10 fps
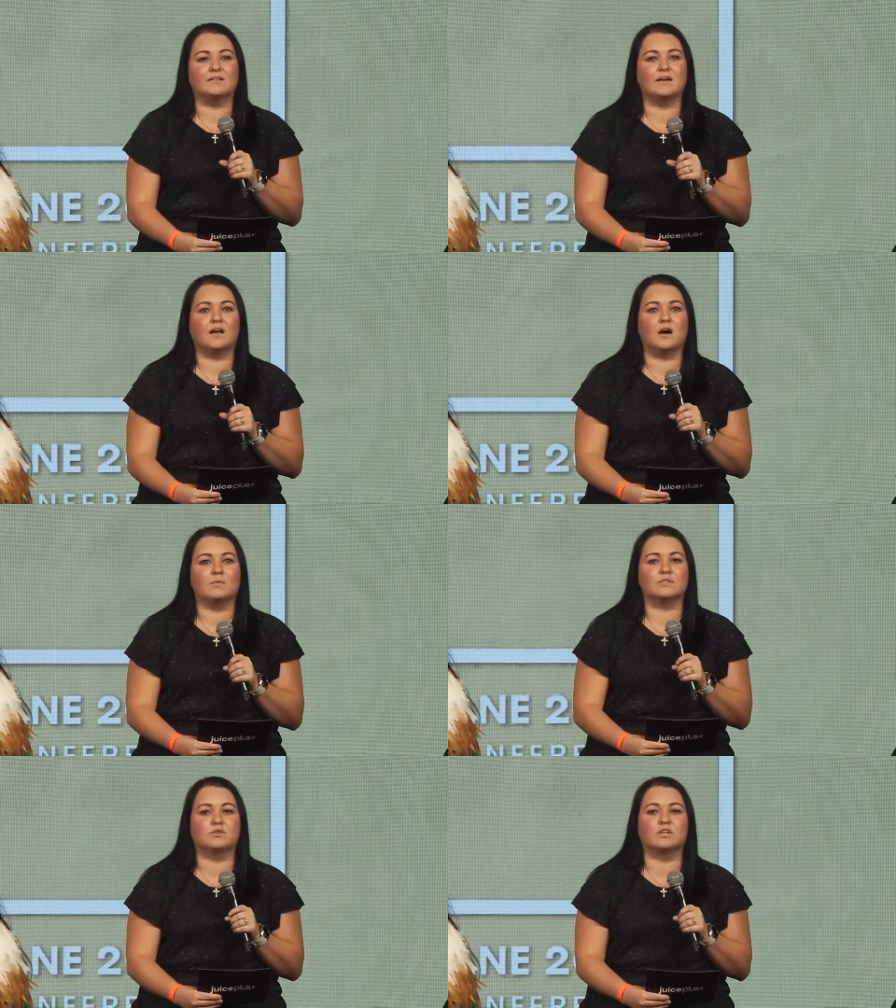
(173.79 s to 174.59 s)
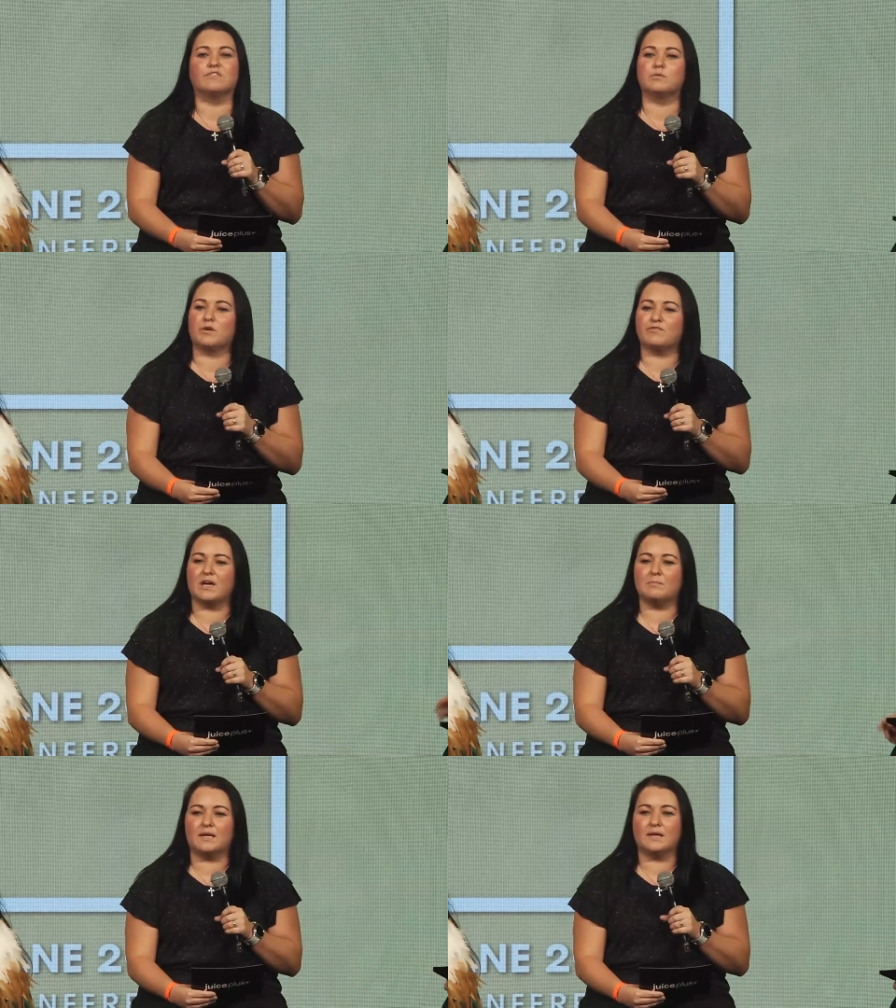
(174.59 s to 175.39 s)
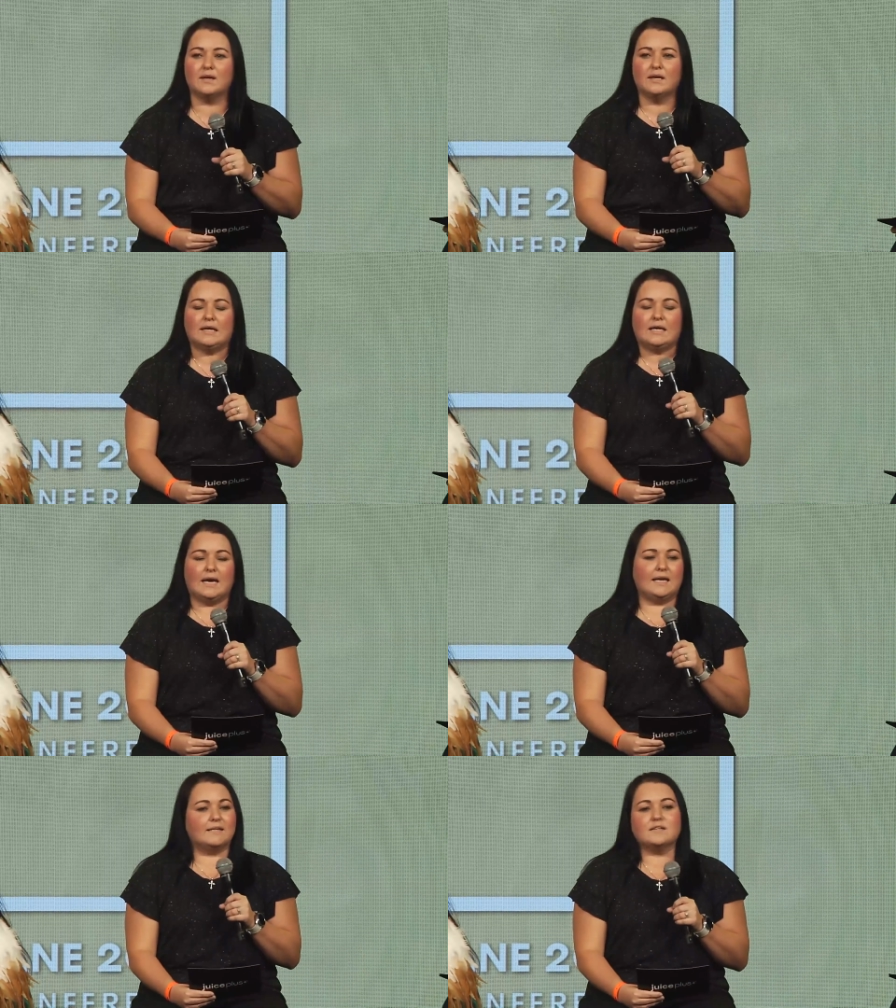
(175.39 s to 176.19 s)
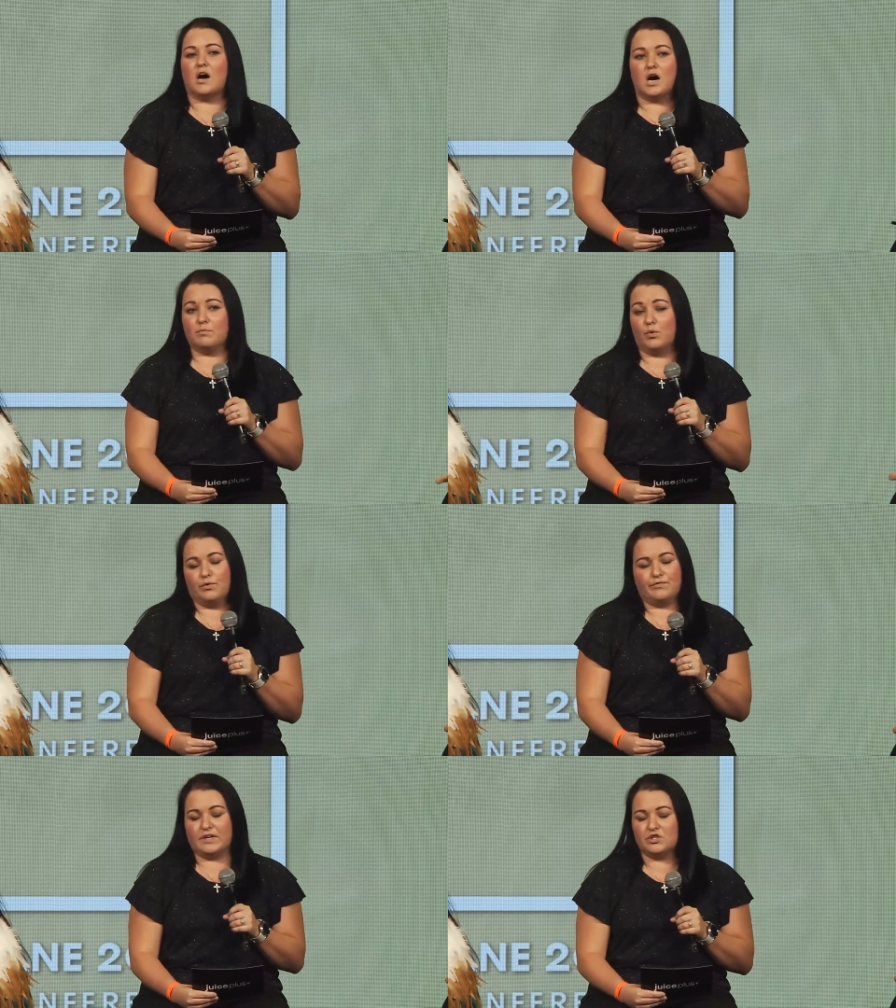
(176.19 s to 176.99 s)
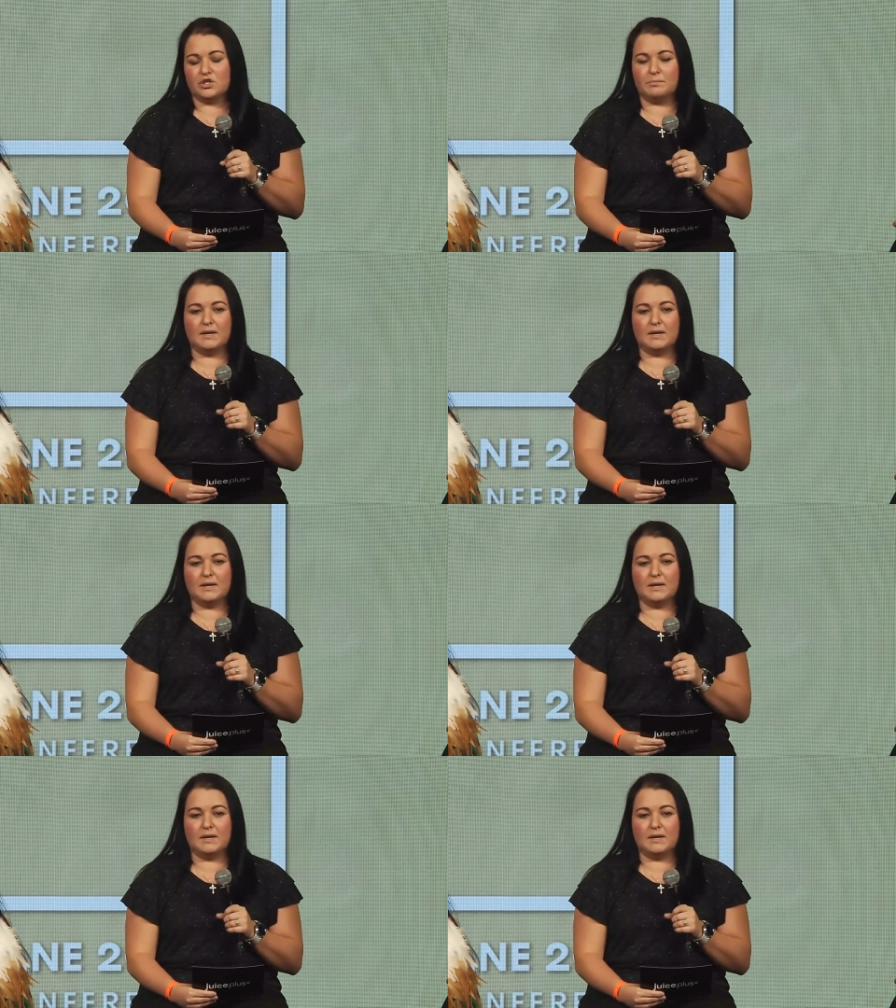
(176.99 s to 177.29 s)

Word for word: that I was not giving my family any time or affection.